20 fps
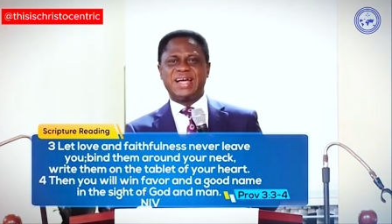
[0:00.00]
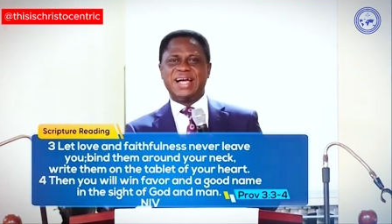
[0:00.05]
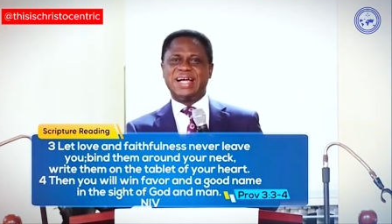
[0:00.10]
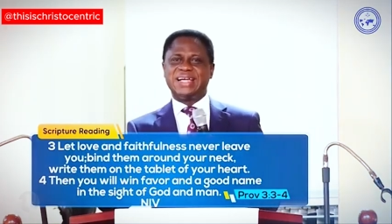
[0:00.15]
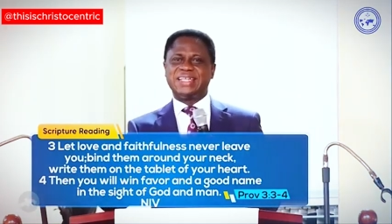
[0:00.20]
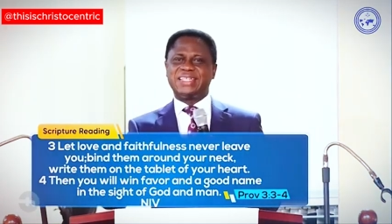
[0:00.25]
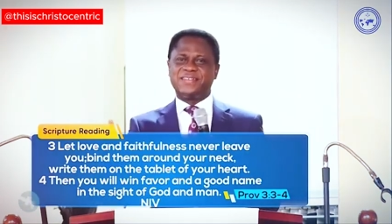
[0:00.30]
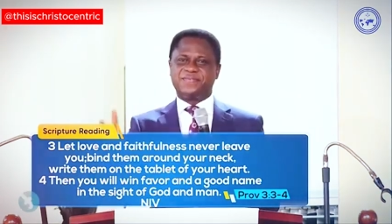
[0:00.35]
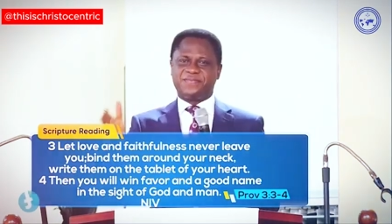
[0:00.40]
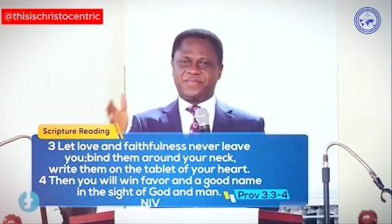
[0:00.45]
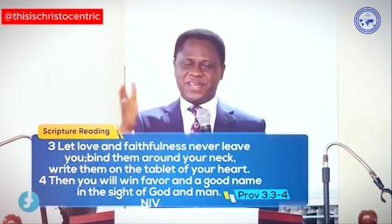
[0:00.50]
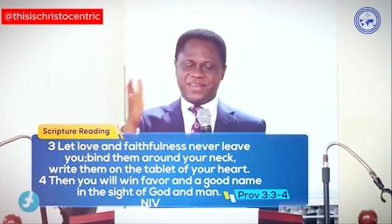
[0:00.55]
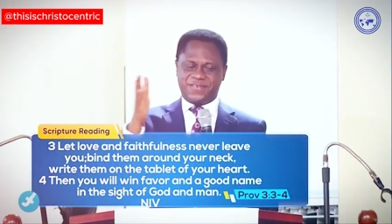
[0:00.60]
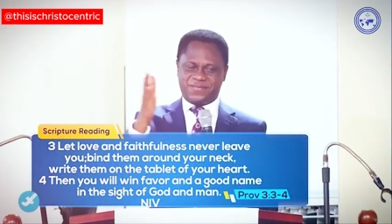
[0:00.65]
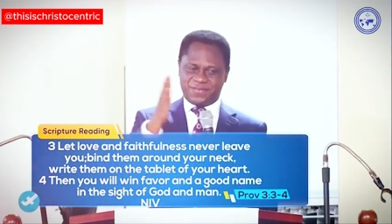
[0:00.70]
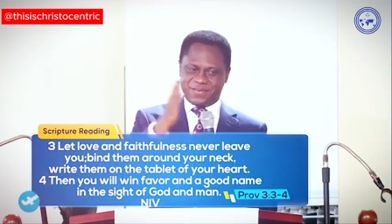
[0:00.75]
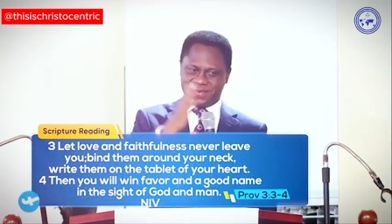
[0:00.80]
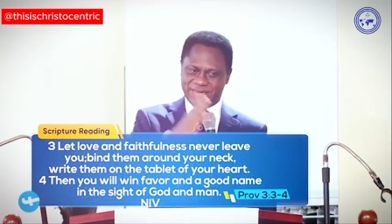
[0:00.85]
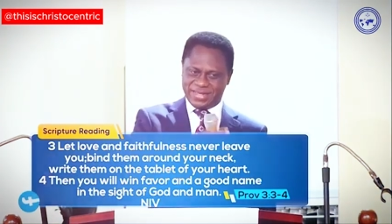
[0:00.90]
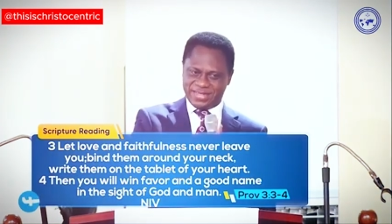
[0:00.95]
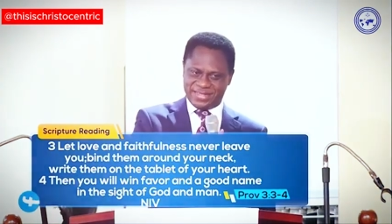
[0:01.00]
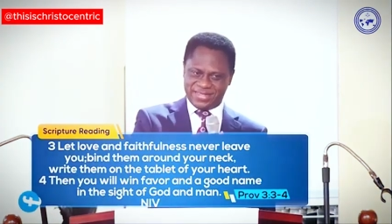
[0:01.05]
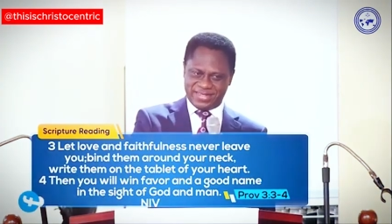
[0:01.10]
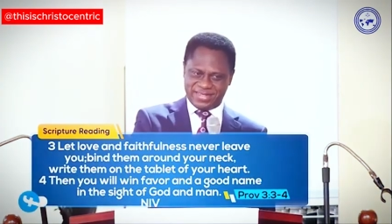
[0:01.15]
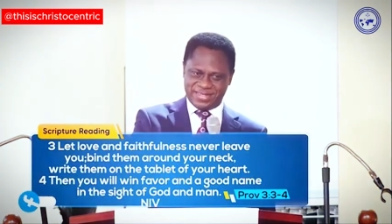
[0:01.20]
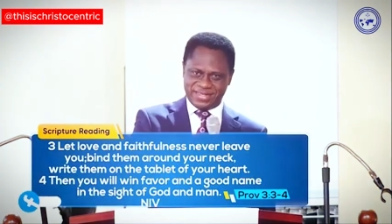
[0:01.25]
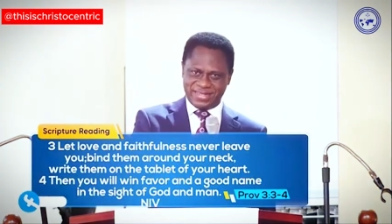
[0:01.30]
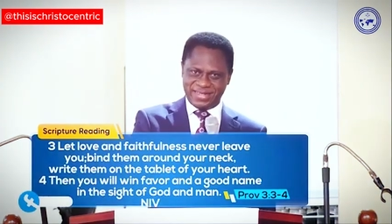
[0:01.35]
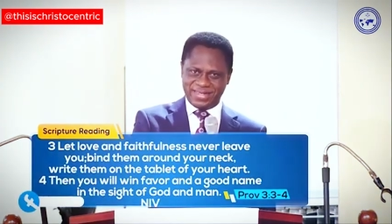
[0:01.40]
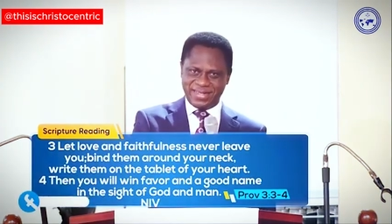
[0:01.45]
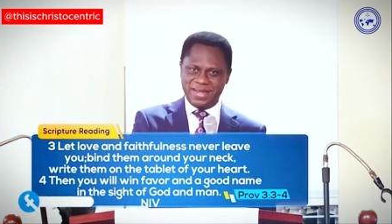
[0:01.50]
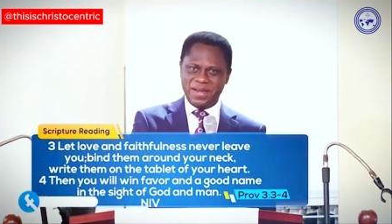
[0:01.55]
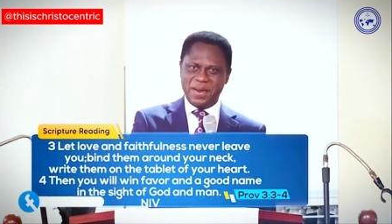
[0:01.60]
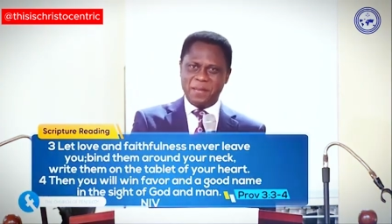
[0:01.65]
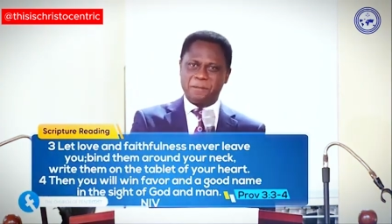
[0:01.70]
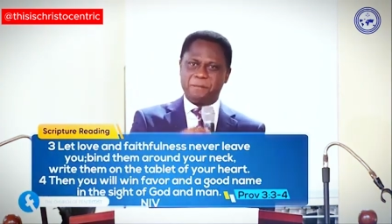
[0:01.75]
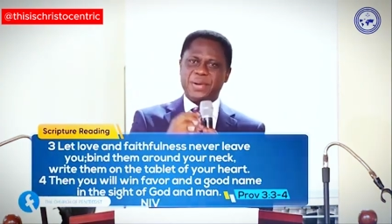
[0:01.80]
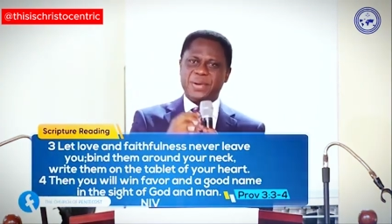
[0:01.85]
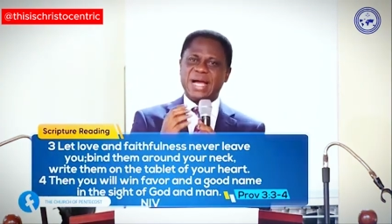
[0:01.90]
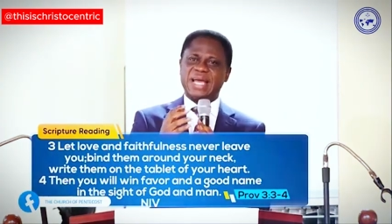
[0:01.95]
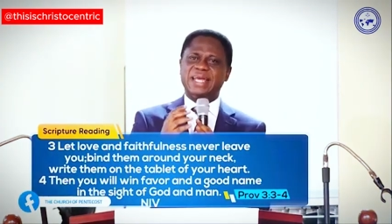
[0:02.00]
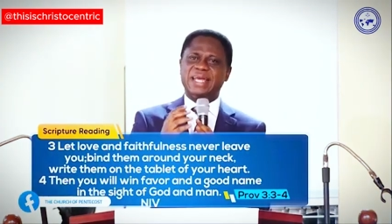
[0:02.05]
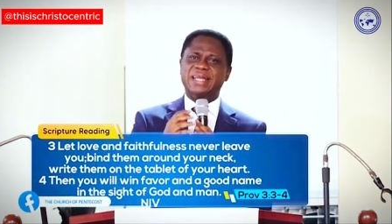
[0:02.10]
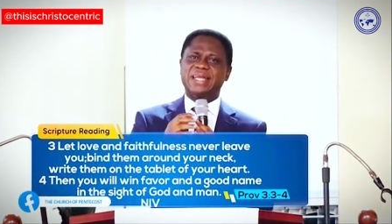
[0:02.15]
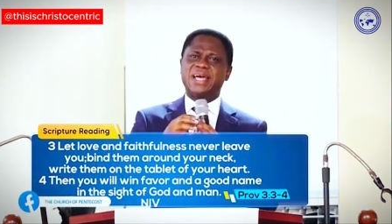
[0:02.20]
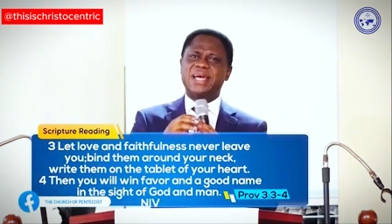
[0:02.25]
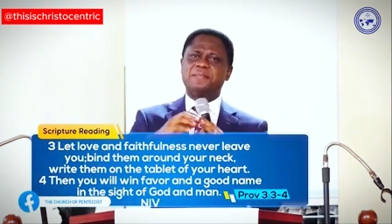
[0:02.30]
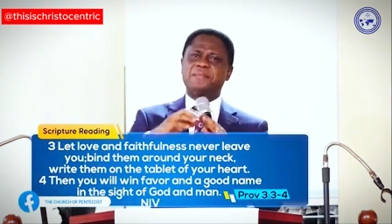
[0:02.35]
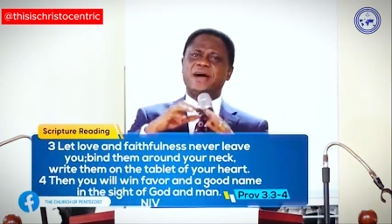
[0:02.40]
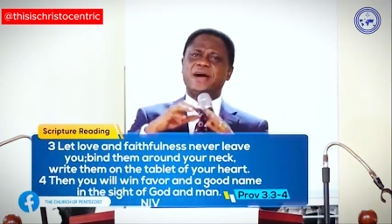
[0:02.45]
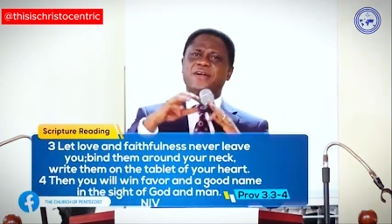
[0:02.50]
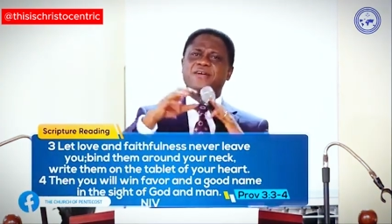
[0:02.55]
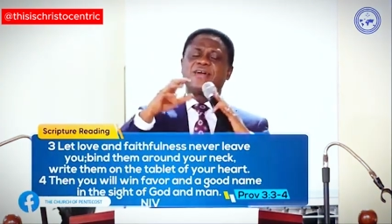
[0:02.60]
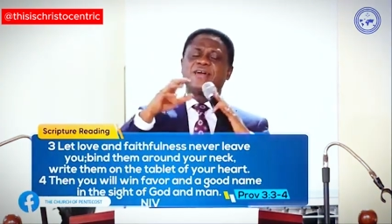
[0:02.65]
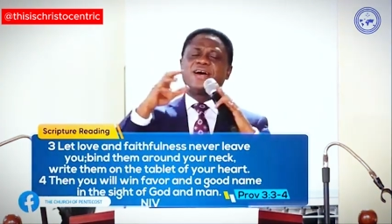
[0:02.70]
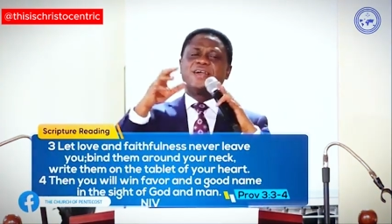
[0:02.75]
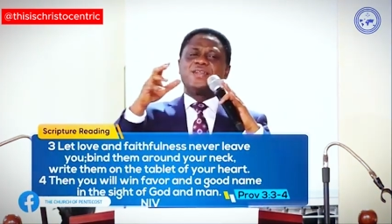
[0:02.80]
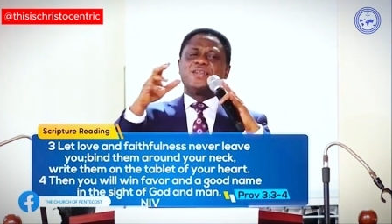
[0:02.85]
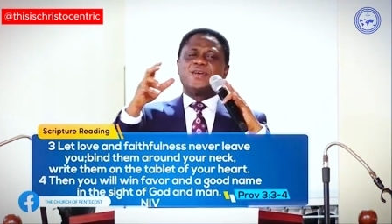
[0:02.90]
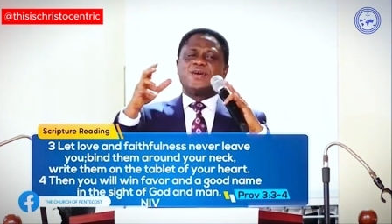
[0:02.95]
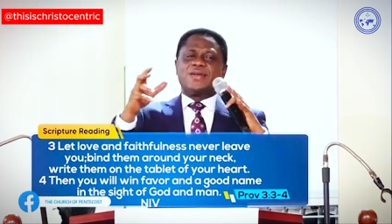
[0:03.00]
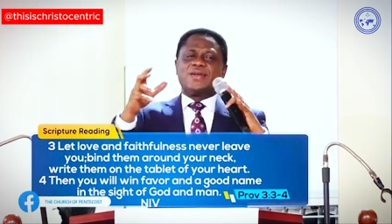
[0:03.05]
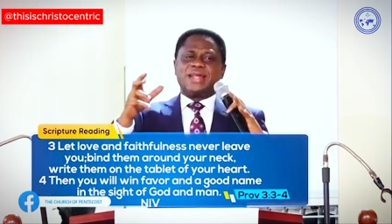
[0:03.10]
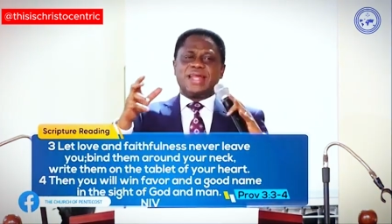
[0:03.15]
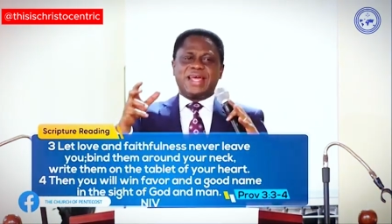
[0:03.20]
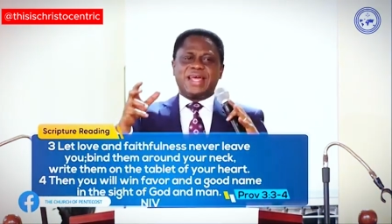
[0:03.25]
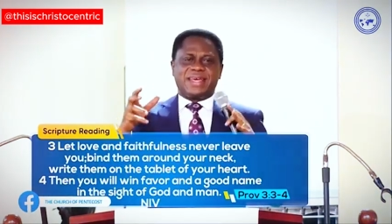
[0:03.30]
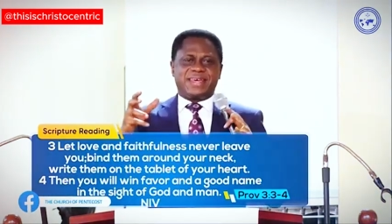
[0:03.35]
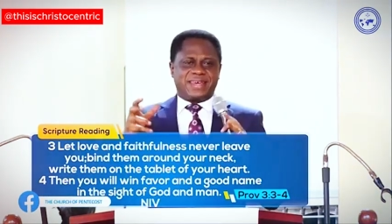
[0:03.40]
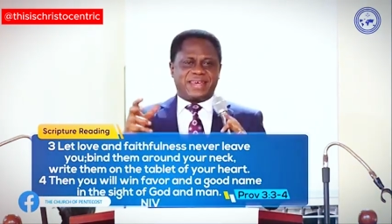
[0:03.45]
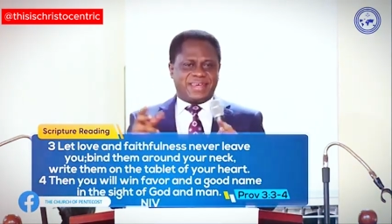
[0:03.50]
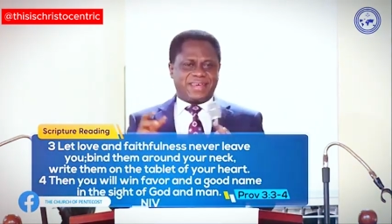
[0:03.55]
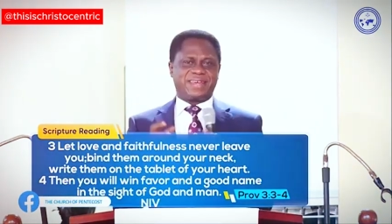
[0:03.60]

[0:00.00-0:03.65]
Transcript: and faithfulness. Bind them around your neck.